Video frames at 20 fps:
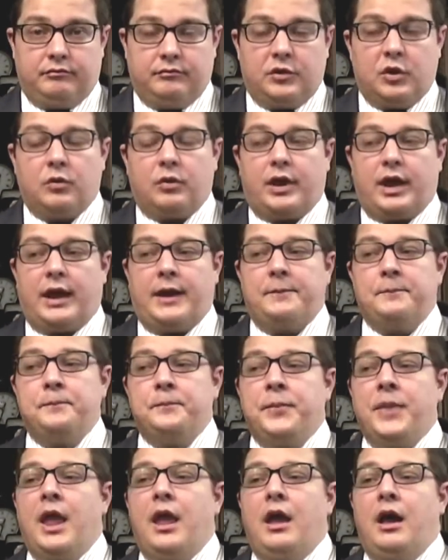Okay.
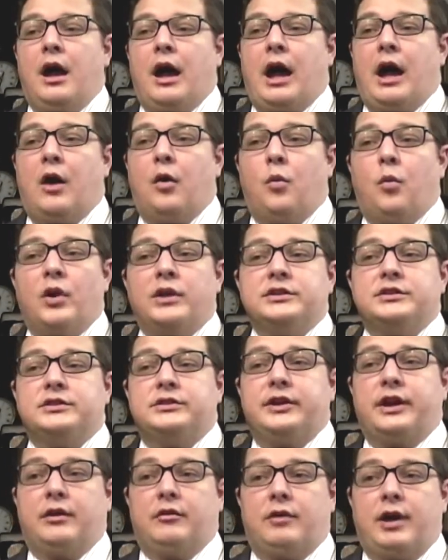Uh, once
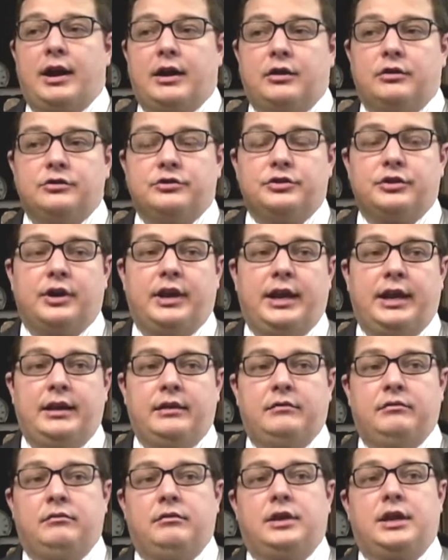their records are
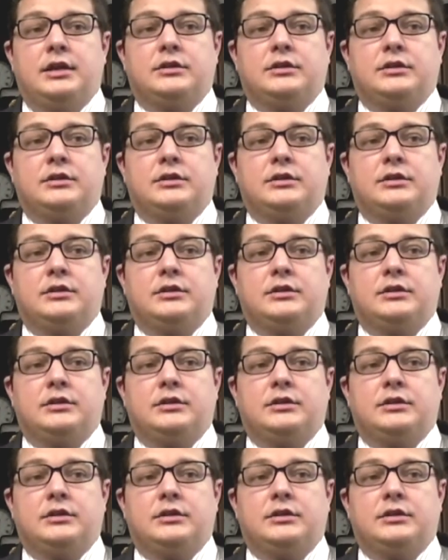in,